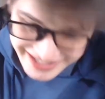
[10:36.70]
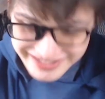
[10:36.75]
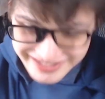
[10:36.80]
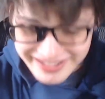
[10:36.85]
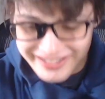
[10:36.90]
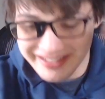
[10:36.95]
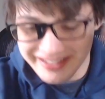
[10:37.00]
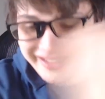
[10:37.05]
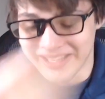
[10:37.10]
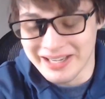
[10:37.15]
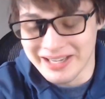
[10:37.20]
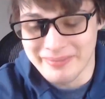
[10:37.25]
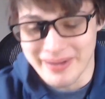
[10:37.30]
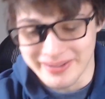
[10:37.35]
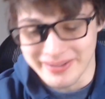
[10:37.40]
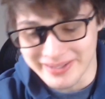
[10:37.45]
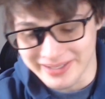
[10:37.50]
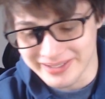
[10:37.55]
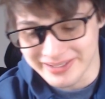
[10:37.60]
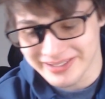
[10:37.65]
good to think
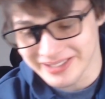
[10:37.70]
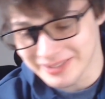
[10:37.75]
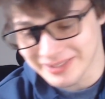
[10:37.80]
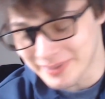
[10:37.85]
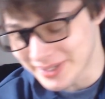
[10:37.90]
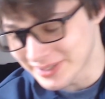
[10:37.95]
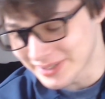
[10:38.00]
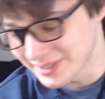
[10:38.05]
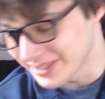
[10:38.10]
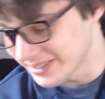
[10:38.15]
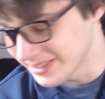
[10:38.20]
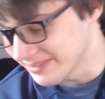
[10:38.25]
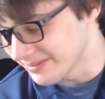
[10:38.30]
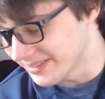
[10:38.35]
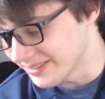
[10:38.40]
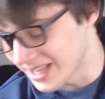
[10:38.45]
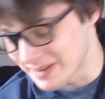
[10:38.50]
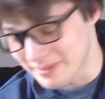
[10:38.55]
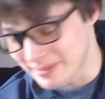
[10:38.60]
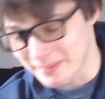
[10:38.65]
about this, especially
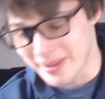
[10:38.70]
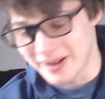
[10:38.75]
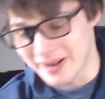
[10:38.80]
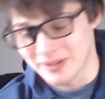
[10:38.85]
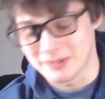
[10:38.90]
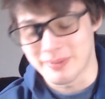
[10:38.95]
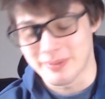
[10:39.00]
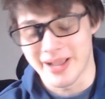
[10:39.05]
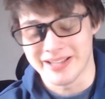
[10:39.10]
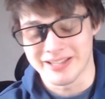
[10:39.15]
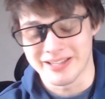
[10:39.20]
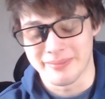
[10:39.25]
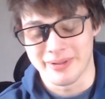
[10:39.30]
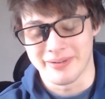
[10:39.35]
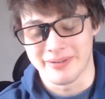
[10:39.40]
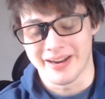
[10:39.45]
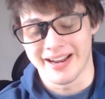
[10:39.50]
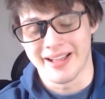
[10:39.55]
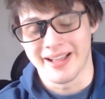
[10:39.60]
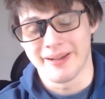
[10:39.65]
in the mental space I'm in
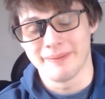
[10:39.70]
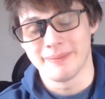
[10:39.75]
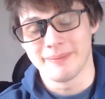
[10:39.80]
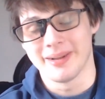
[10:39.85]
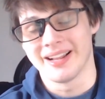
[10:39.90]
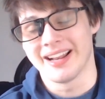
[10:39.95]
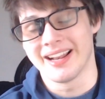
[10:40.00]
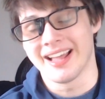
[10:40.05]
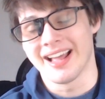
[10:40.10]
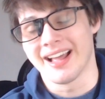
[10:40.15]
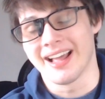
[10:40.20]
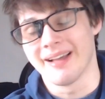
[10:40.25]
right now. But